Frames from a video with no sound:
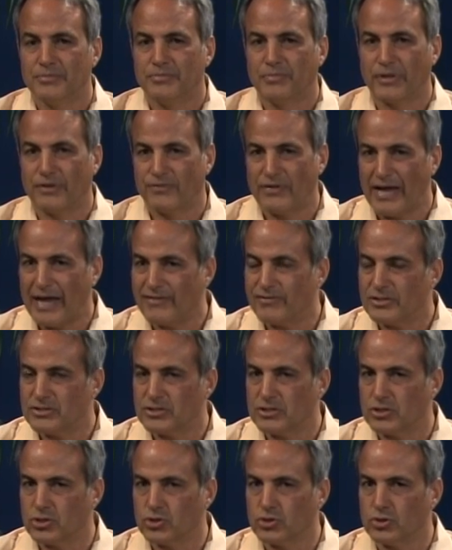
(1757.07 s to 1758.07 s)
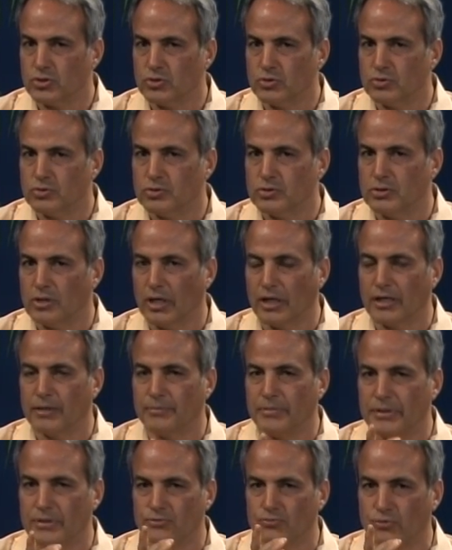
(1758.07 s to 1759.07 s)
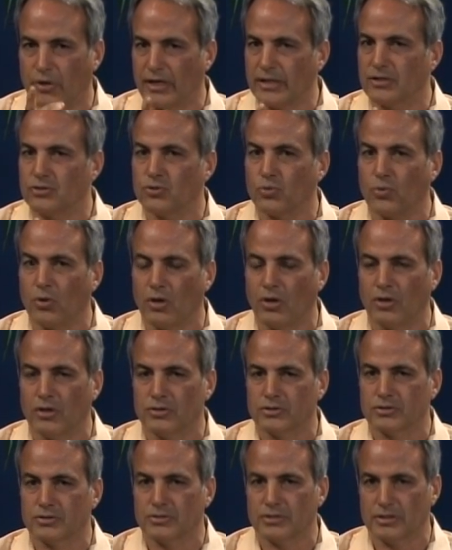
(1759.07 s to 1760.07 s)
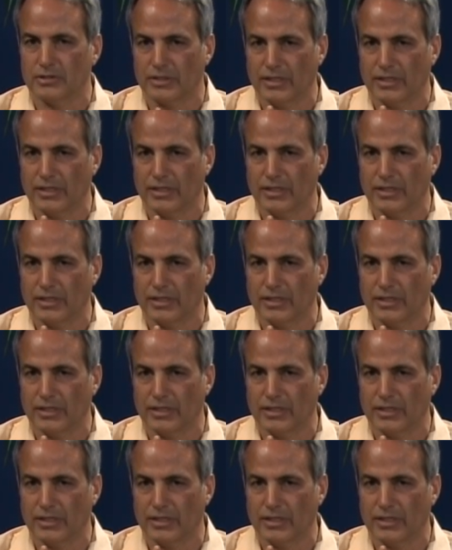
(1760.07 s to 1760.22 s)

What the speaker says: But if you have this issue, you're going to be running to walls